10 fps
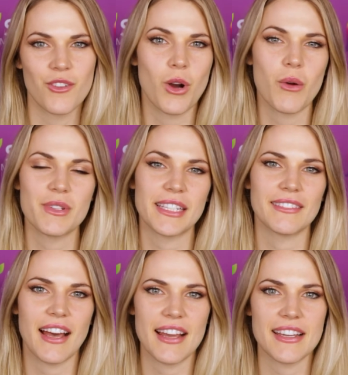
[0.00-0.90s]
What was it
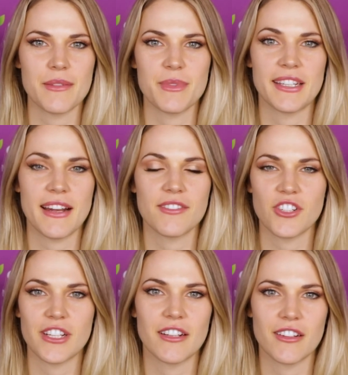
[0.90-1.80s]
like, after
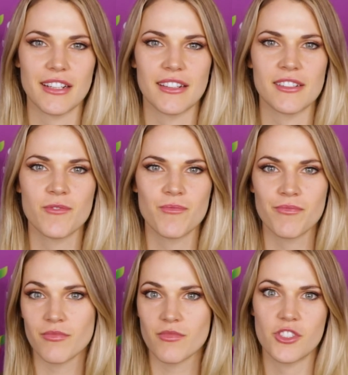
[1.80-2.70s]
hearing
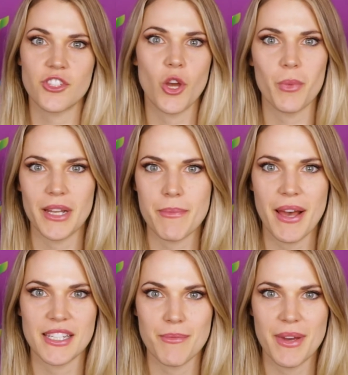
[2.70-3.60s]
so many
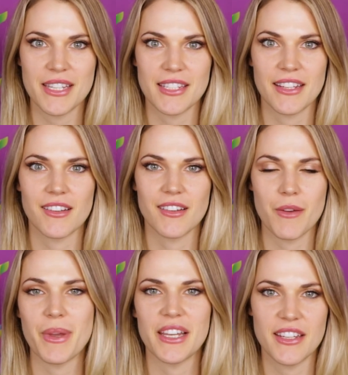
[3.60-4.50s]
pessimistic
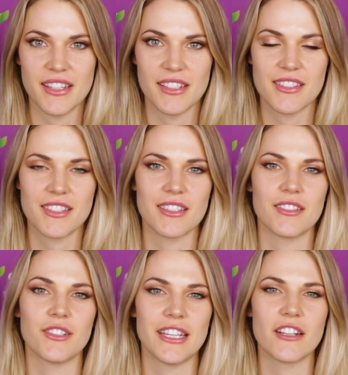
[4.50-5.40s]
opinions,
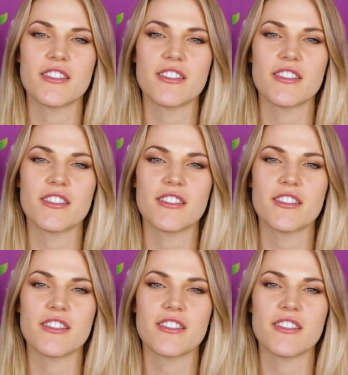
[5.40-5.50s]
to hear